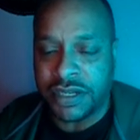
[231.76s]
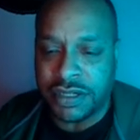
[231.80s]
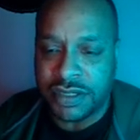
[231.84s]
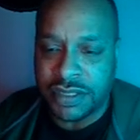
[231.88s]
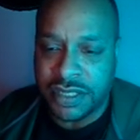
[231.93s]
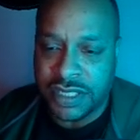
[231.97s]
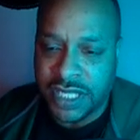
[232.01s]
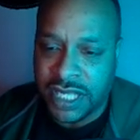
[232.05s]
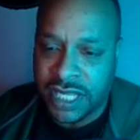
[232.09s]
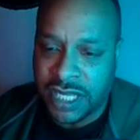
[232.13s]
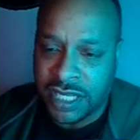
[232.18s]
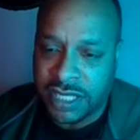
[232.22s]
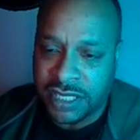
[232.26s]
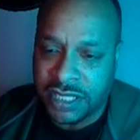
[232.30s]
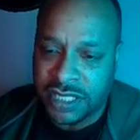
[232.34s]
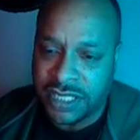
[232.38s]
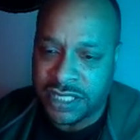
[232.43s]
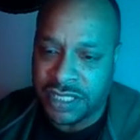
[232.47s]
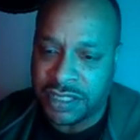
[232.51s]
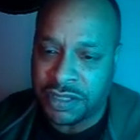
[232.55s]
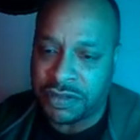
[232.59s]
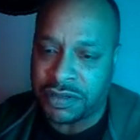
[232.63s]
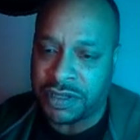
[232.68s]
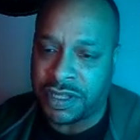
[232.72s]
understand
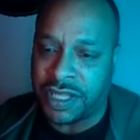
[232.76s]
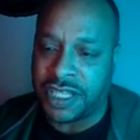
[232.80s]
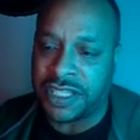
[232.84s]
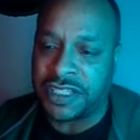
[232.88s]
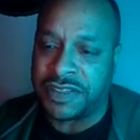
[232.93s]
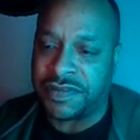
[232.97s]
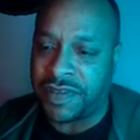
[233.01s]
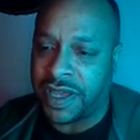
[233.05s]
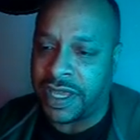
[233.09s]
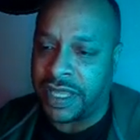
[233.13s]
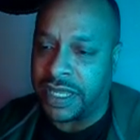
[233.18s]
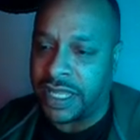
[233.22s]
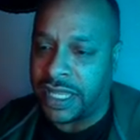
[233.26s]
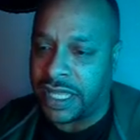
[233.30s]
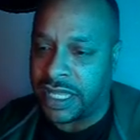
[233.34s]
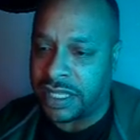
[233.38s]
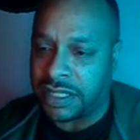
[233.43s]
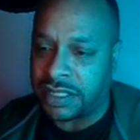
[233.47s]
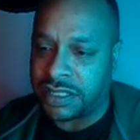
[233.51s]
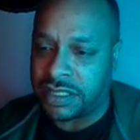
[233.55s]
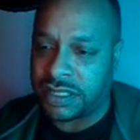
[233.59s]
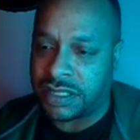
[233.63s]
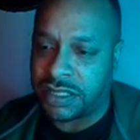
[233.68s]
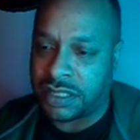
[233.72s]
decentralized
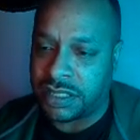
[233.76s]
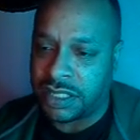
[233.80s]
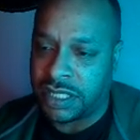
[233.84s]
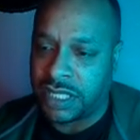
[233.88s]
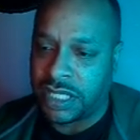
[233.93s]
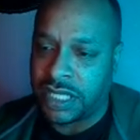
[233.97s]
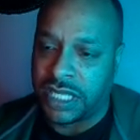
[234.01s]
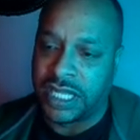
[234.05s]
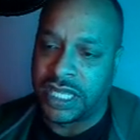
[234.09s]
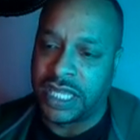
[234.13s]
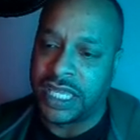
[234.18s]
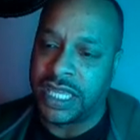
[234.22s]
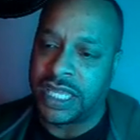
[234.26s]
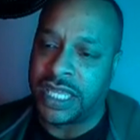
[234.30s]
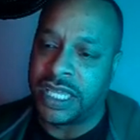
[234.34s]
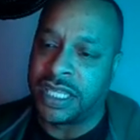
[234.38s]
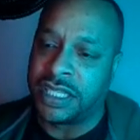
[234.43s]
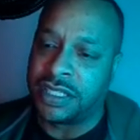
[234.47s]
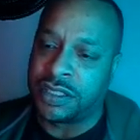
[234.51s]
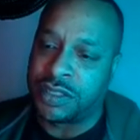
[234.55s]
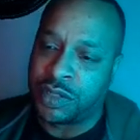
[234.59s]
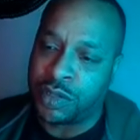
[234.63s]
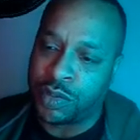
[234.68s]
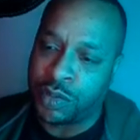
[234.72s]
finance
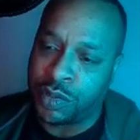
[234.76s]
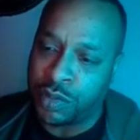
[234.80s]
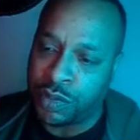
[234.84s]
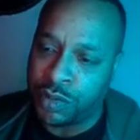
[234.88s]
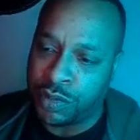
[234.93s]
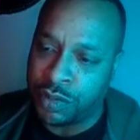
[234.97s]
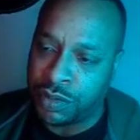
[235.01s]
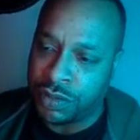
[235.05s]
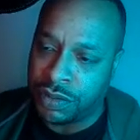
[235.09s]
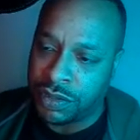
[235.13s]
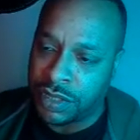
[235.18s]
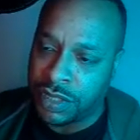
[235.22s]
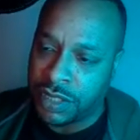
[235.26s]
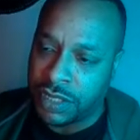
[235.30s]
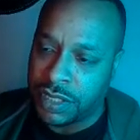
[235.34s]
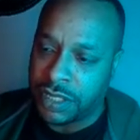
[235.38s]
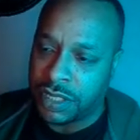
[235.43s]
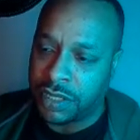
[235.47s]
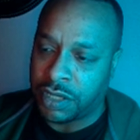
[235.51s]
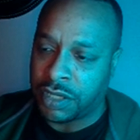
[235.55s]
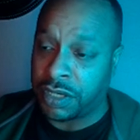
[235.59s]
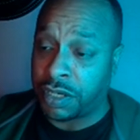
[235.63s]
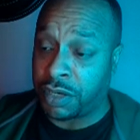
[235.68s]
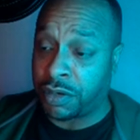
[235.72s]
into
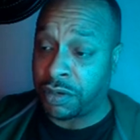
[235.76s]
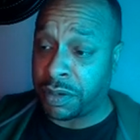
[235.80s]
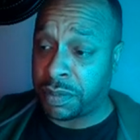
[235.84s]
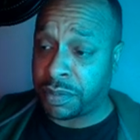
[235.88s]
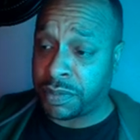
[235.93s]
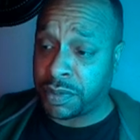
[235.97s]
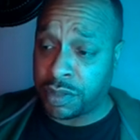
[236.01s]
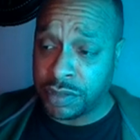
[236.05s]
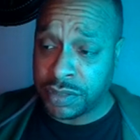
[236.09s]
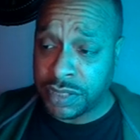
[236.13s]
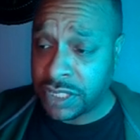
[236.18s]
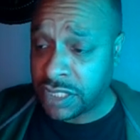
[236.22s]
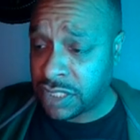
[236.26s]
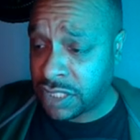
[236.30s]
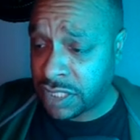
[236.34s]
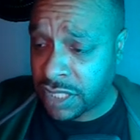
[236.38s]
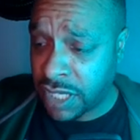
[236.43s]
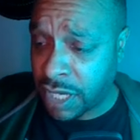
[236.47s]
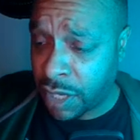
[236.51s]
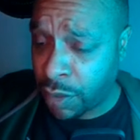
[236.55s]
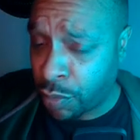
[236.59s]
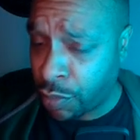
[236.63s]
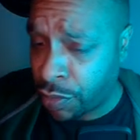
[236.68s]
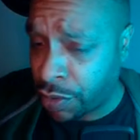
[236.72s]
and cryptos
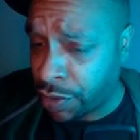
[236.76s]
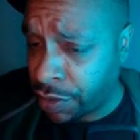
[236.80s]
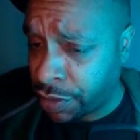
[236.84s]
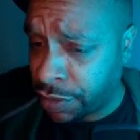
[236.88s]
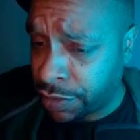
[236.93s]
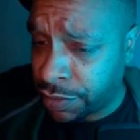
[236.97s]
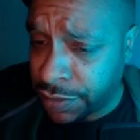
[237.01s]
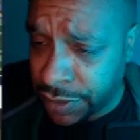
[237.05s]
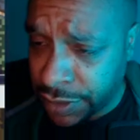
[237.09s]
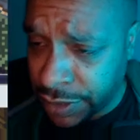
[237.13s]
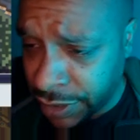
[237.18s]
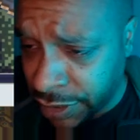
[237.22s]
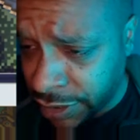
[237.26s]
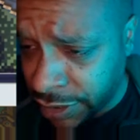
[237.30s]
into that world.